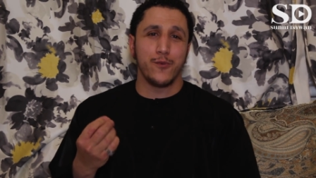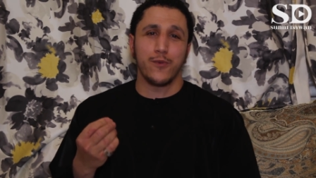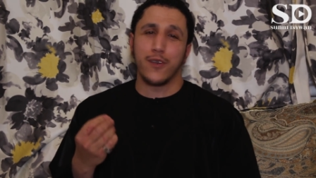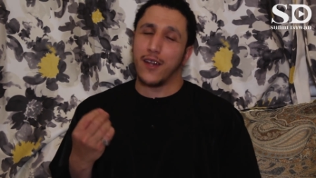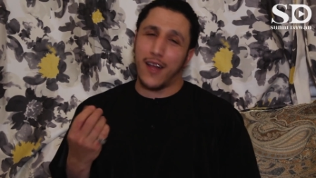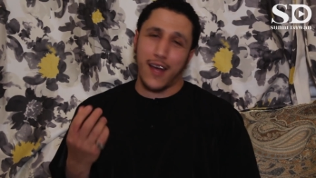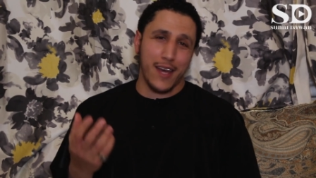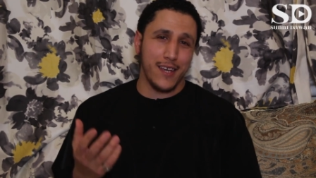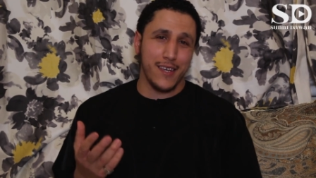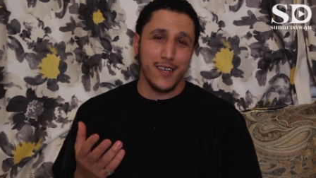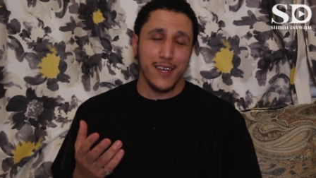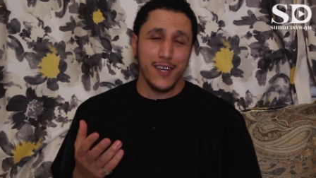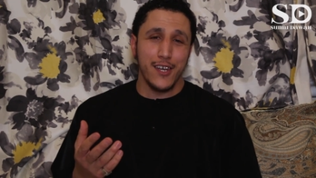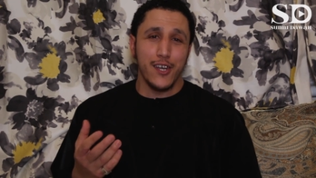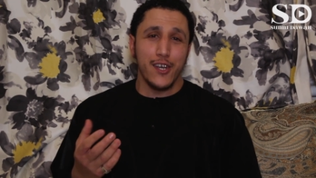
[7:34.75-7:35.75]

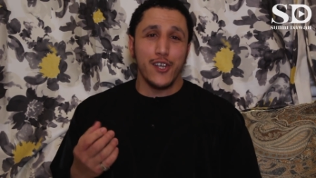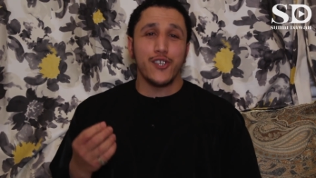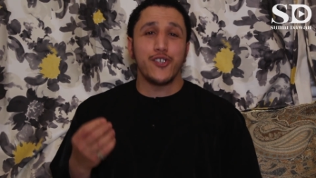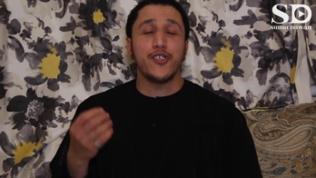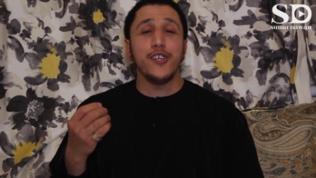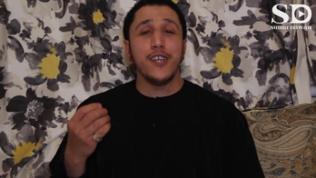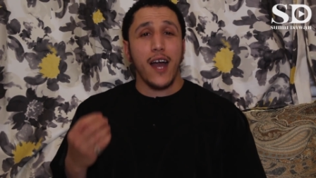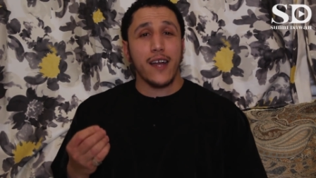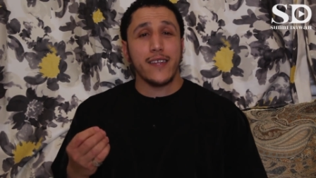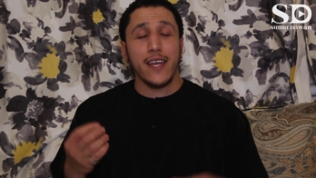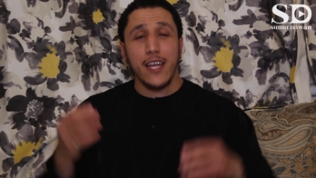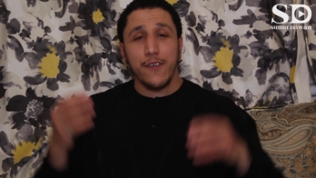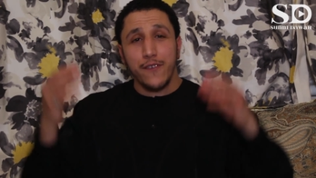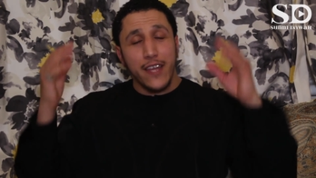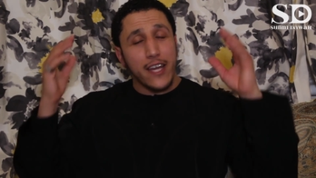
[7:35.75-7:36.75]
Wallahi, Shia,
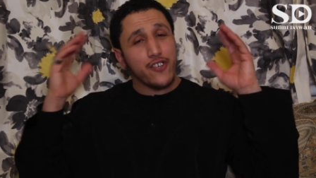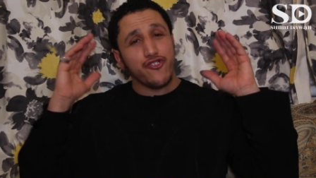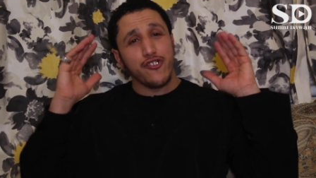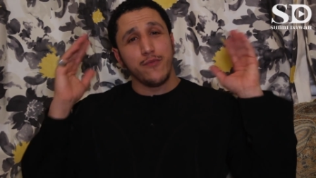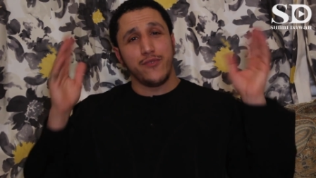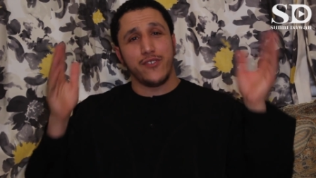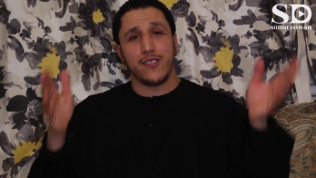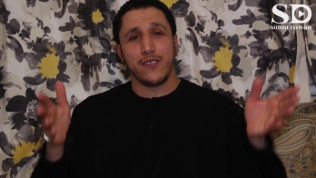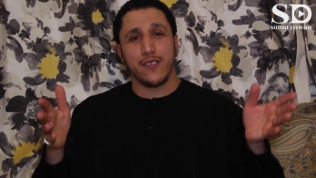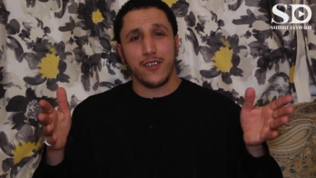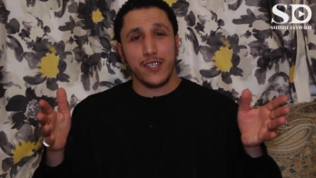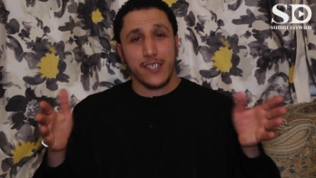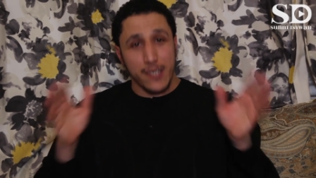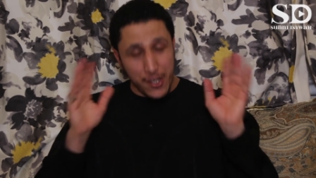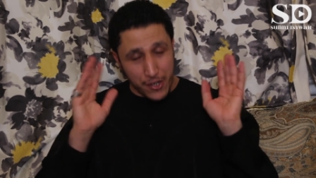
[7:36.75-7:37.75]
they live in their dreams.
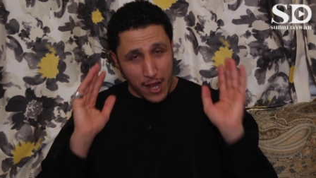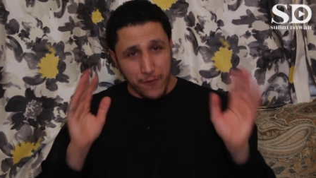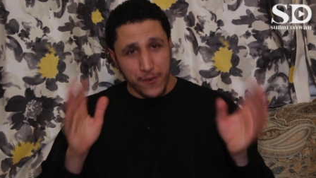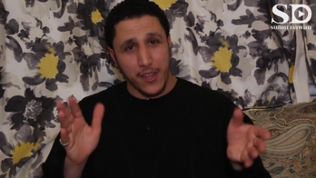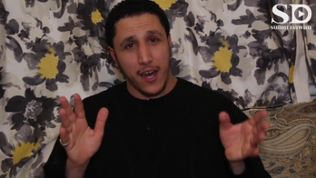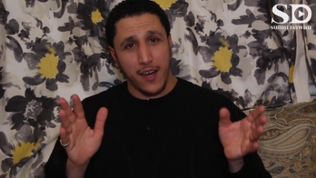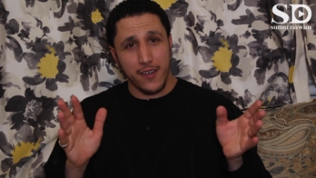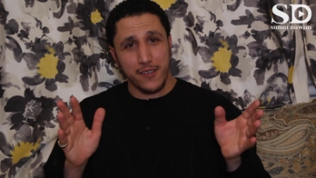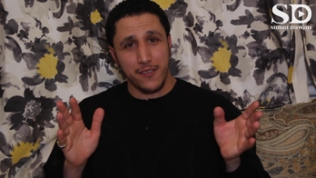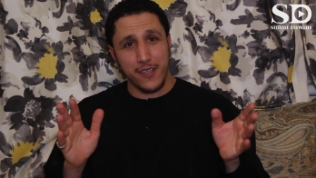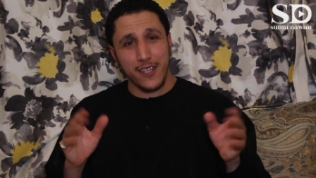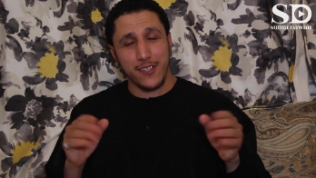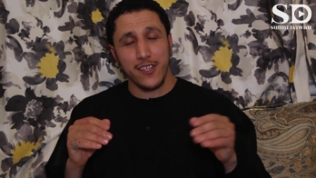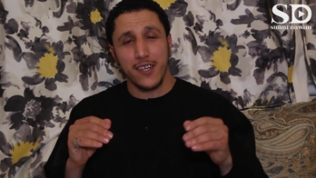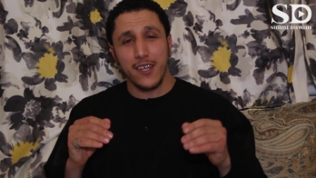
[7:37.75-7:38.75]
As Rafida,
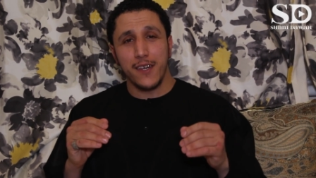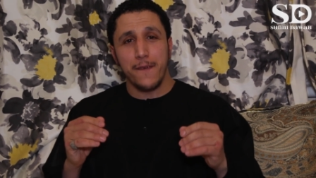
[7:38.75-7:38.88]
yes?